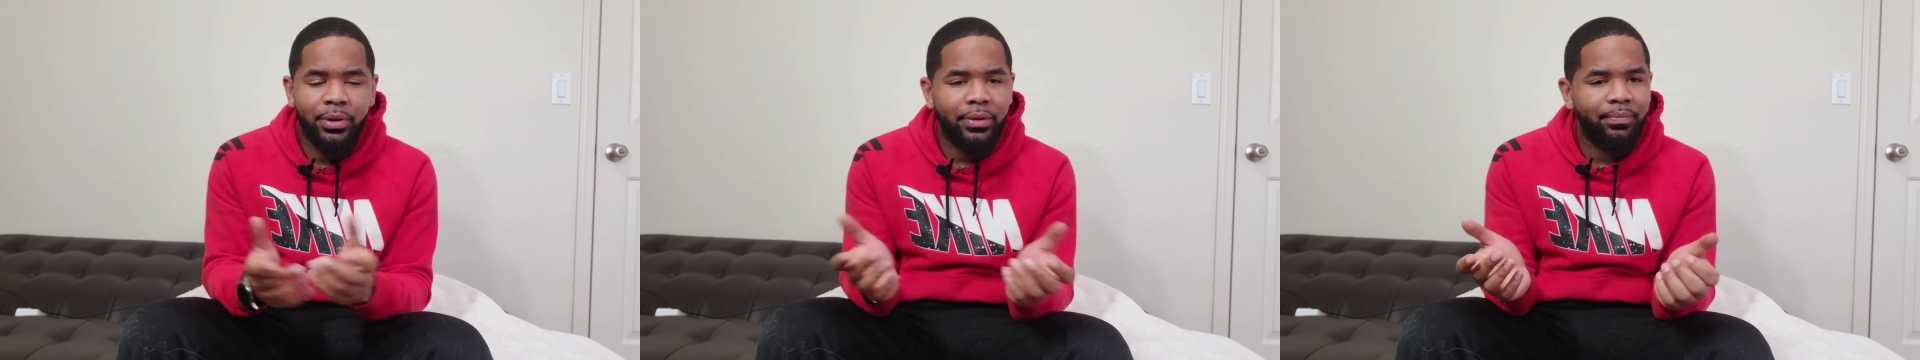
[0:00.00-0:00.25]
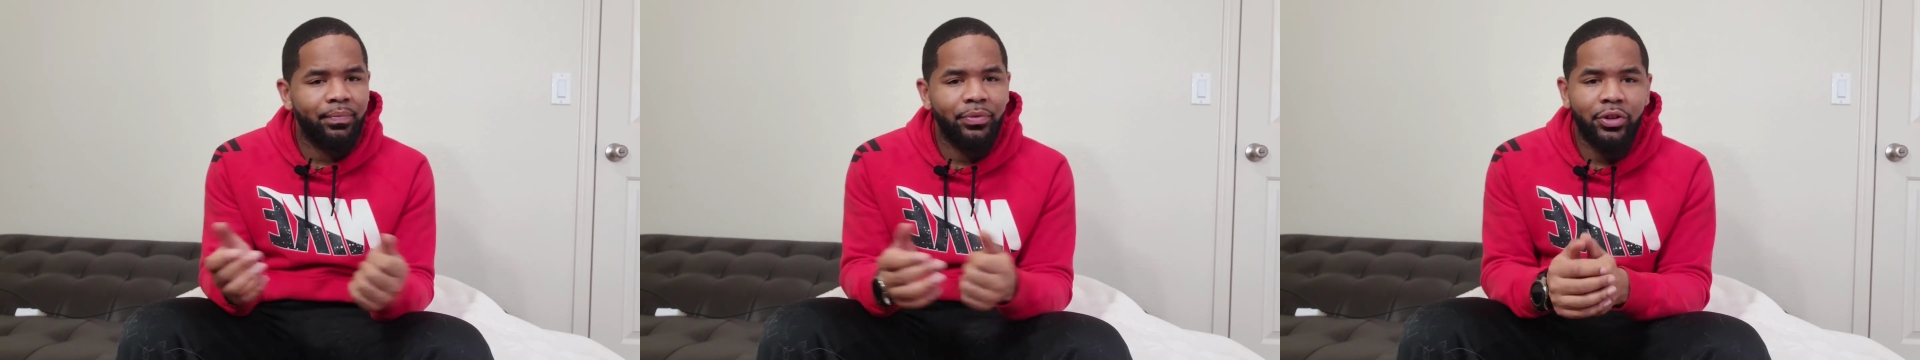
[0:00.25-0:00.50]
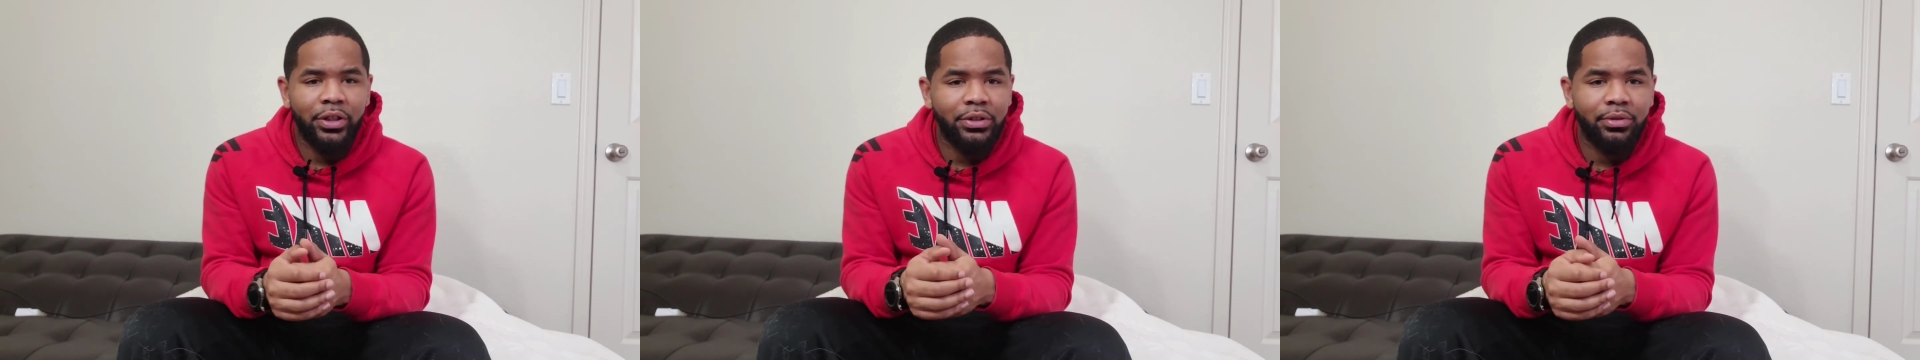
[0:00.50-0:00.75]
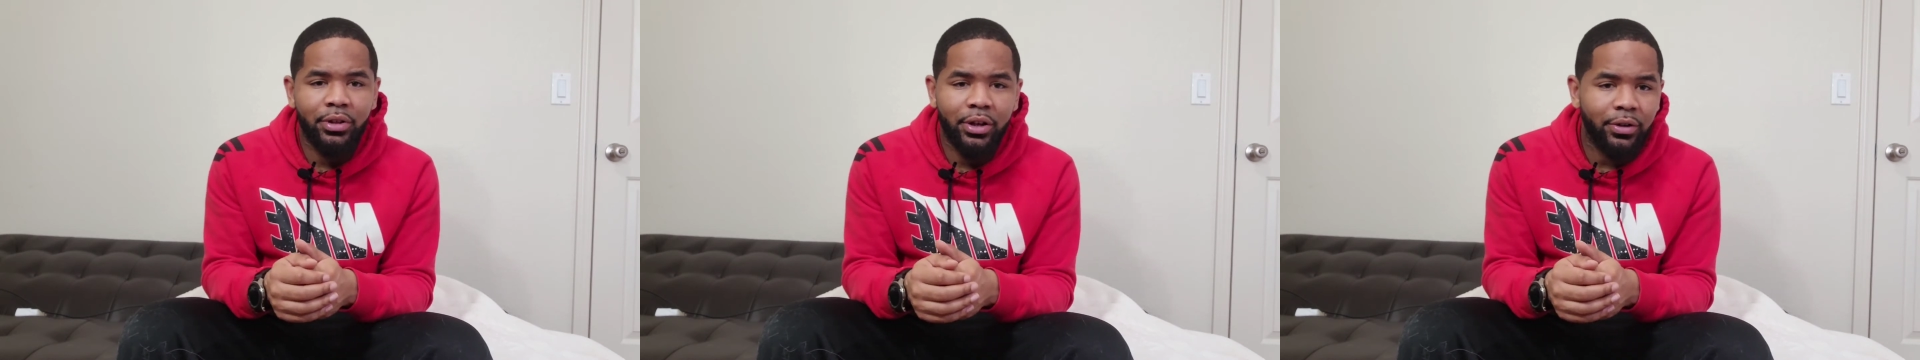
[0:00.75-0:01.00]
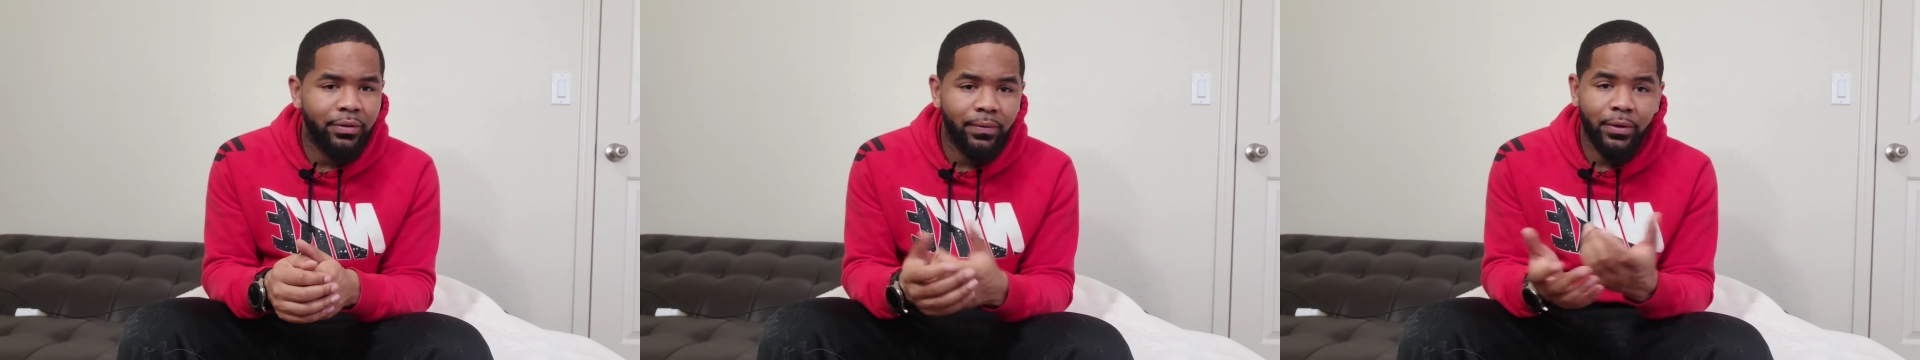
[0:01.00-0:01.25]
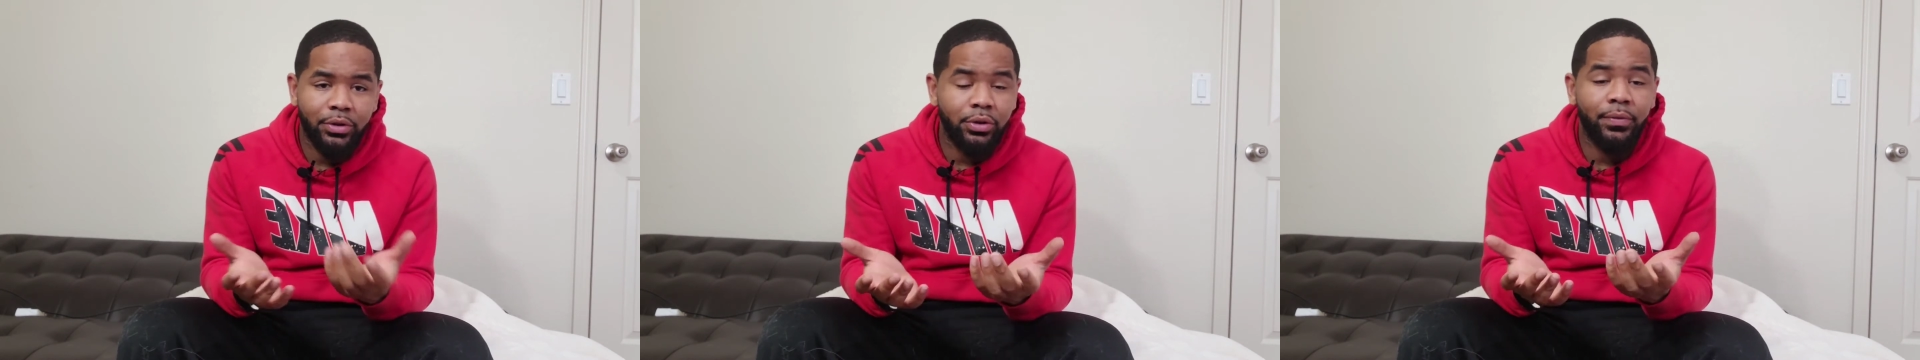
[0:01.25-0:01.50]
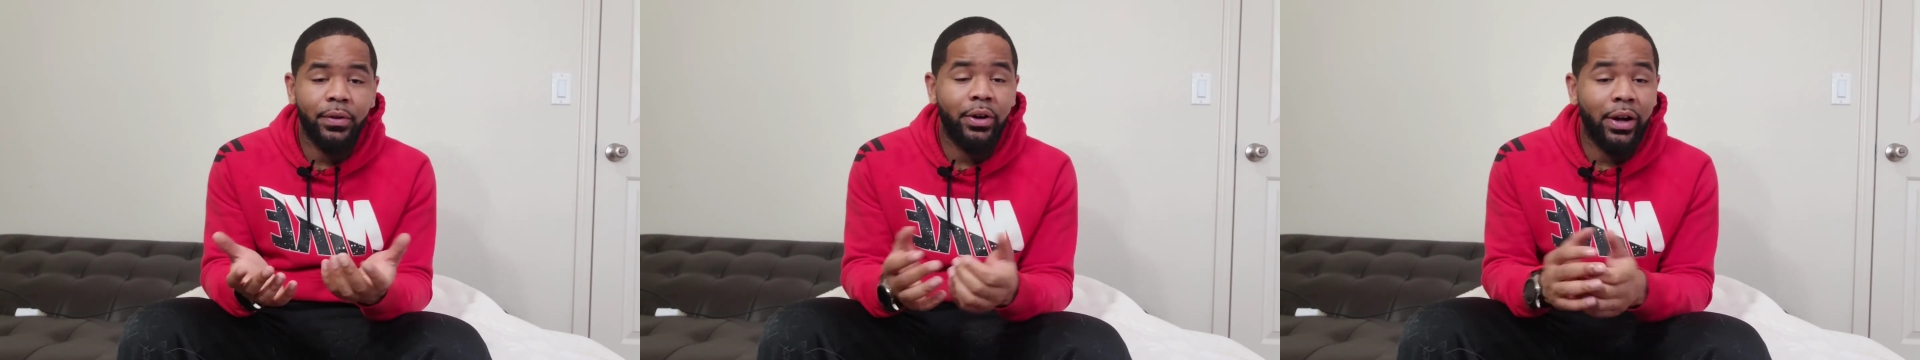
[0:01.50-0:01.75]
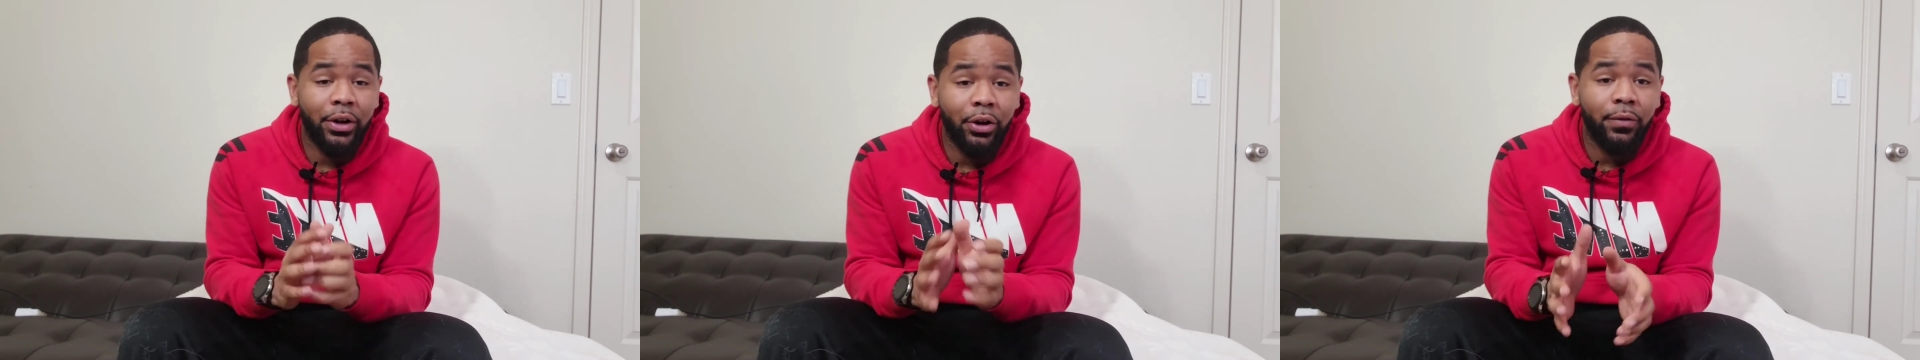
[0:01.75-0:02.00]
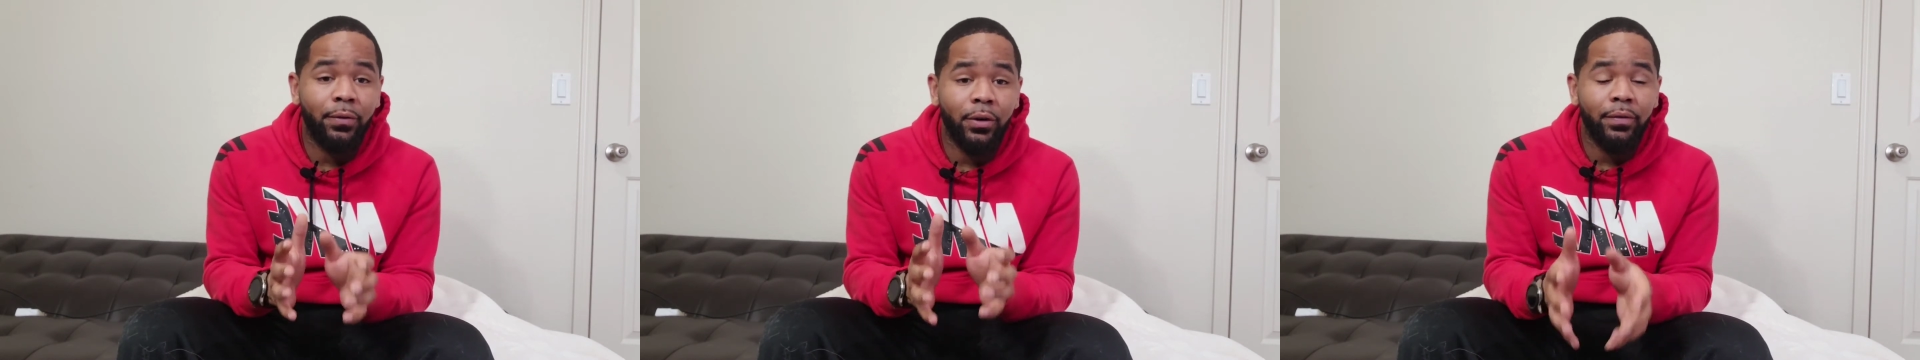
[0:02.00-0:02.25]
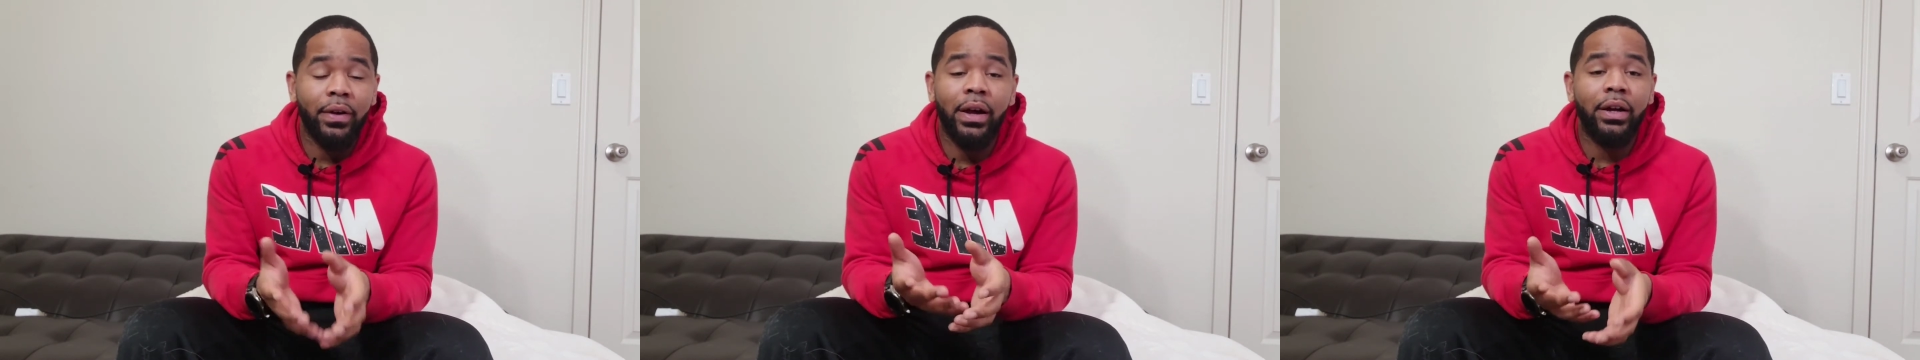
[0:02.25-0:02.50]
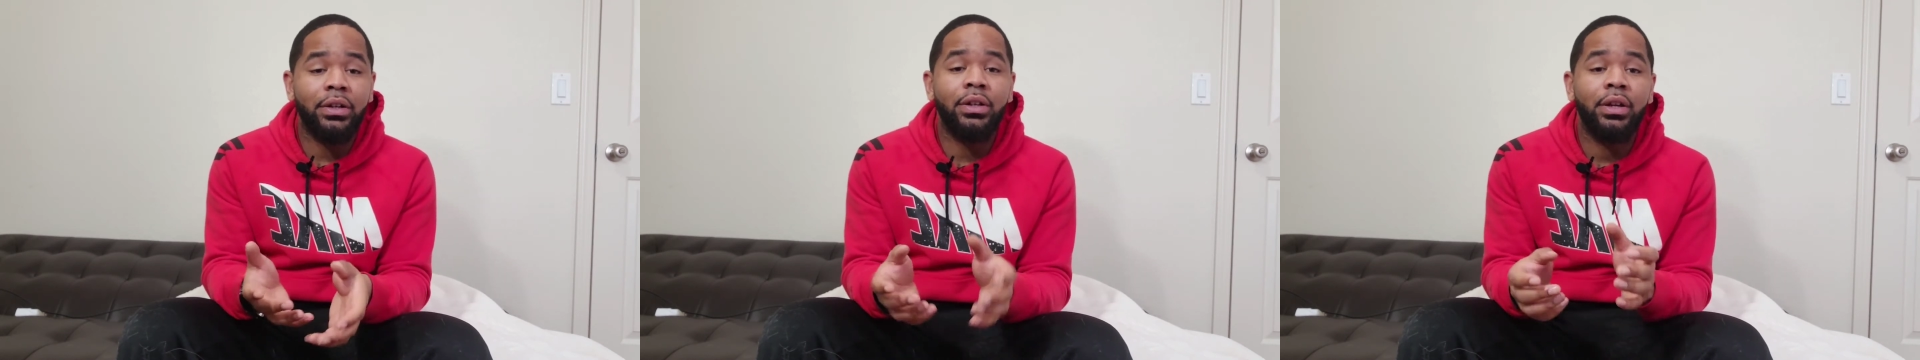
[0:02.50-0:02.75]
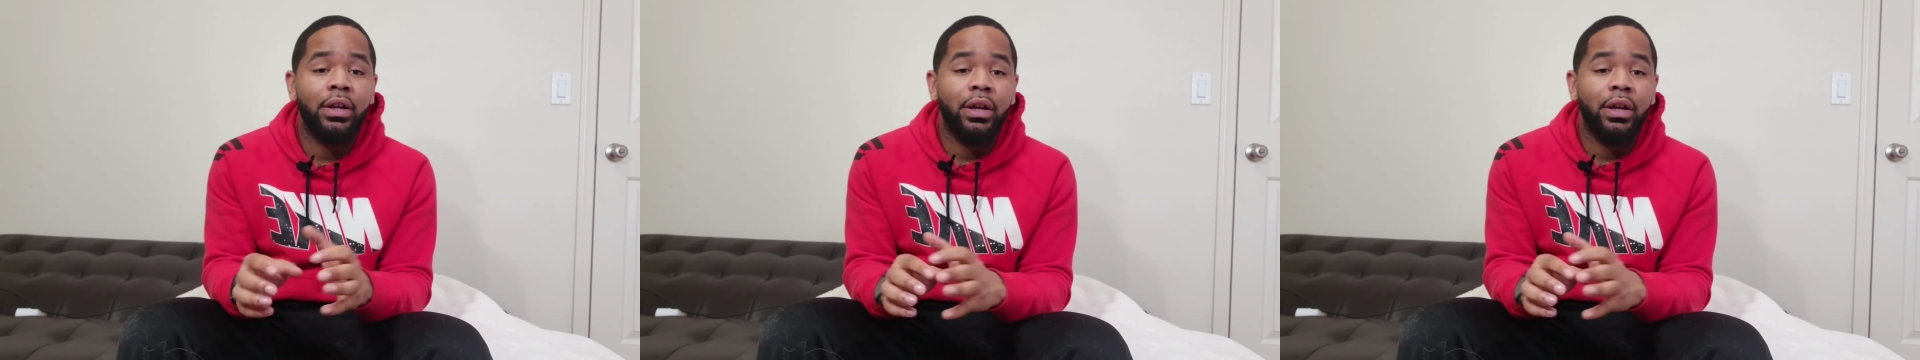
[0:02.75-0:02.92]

but just, for two finger, I know for a fact,